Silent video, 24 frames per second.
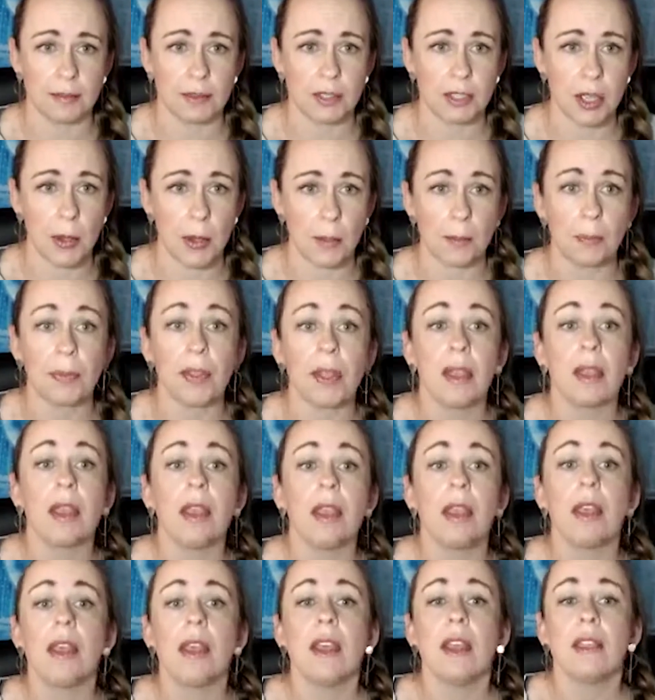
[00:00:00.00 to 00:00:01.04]
So
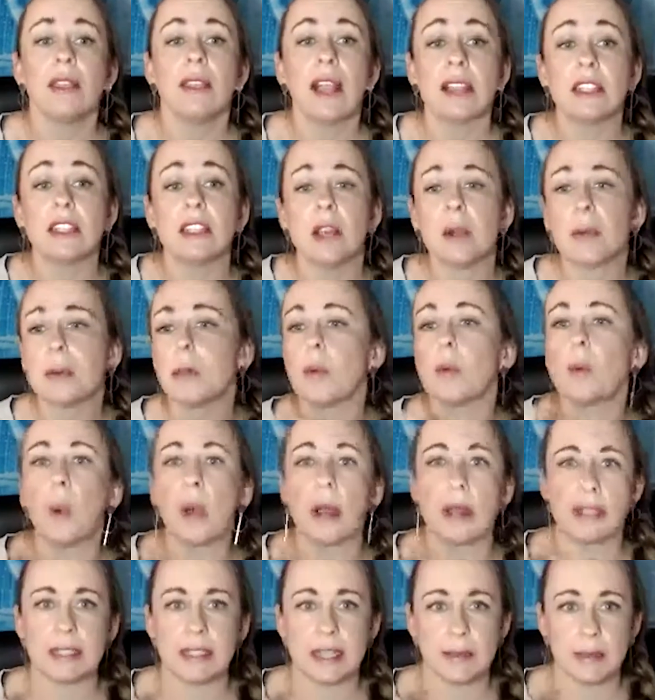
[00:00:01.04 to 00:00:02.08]
let's start with, what
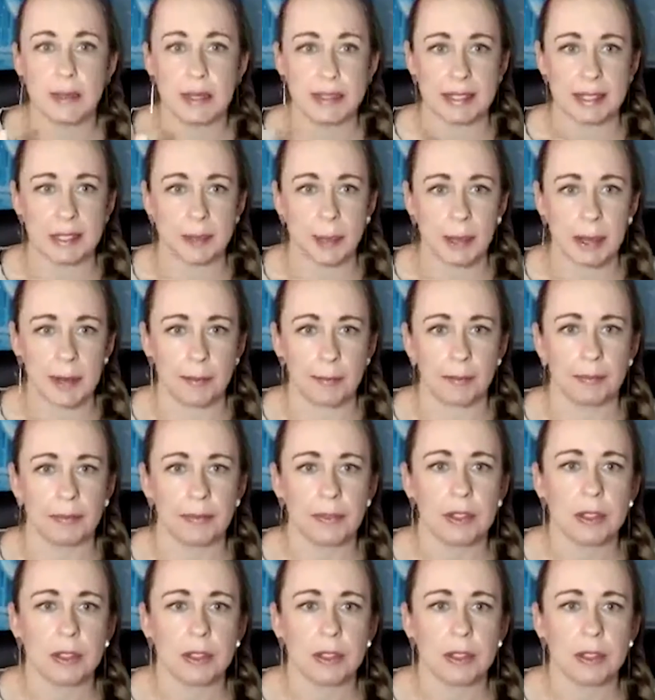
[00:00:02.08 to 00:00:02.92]
is a business plan?